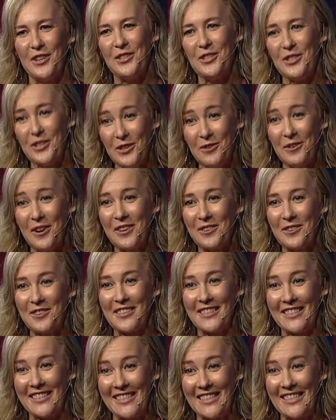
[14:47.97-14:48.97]

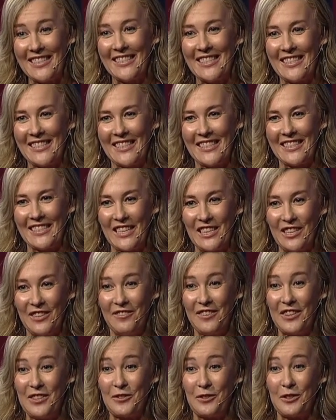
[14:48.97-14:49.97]
266
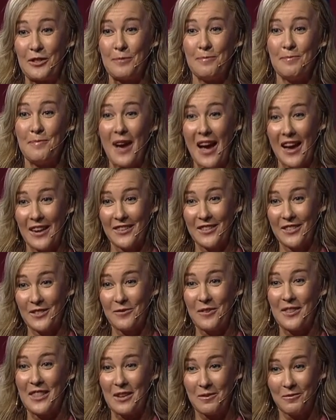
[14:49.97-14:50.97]
individuals
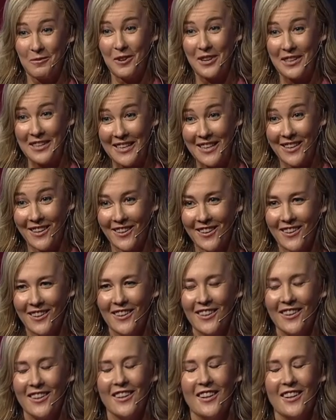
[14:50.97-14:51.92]
matched within 1 year.